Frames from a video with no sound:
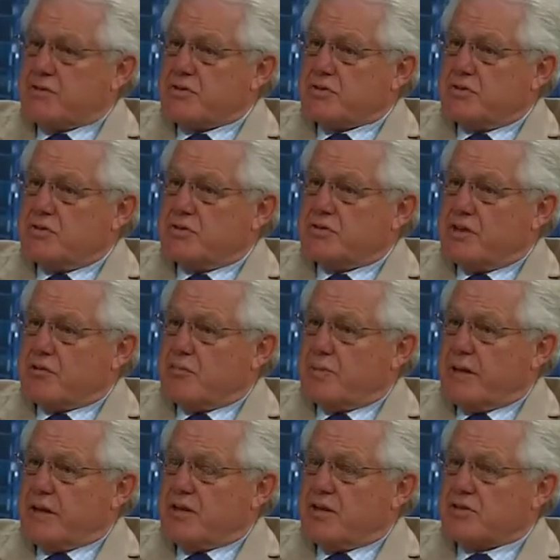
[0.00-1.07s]
of the school, Central
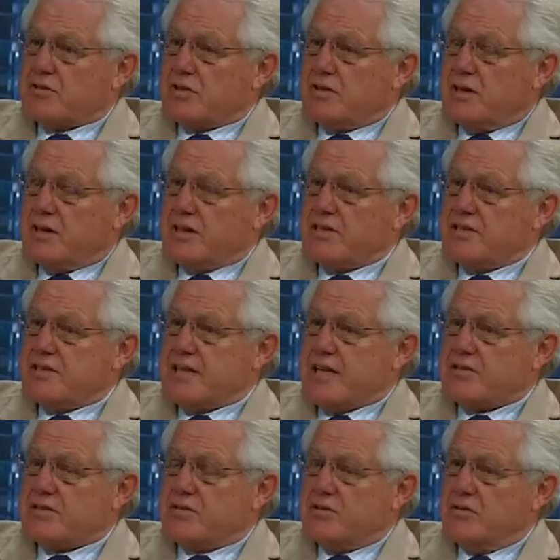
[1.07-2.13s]
Pentecostal College in
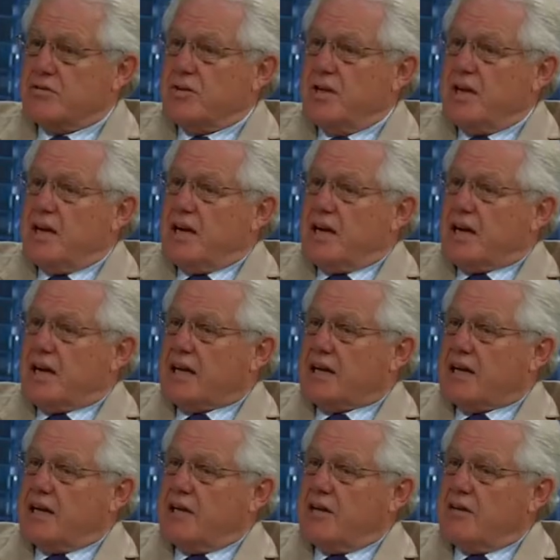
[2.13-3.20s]
Saskatoon. Uh,
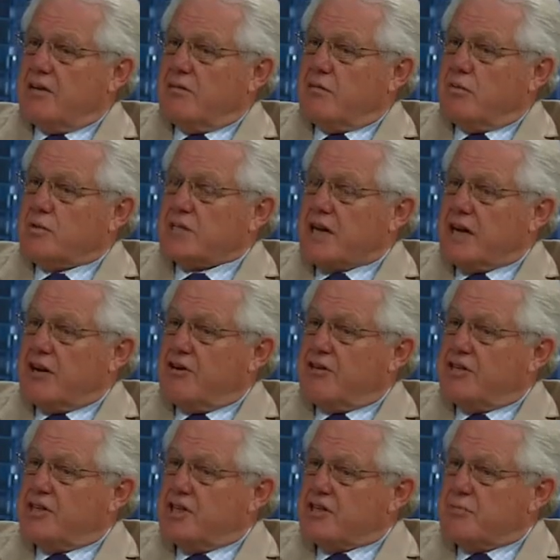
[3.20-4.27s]
Lily was hired
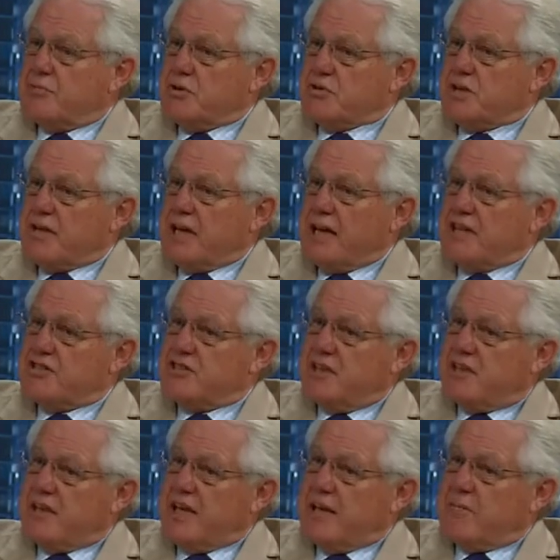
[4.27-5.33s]
to teach music, and
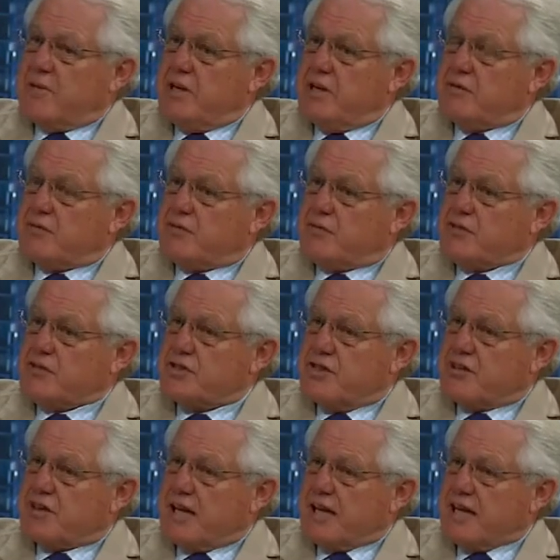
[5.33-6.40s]
she came into first
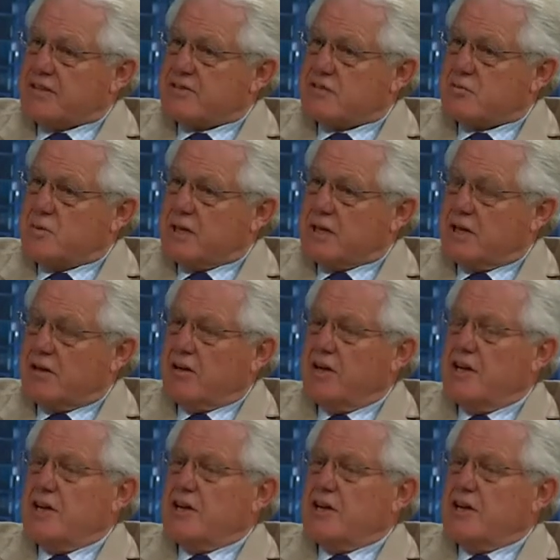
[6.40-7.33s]
year class as well.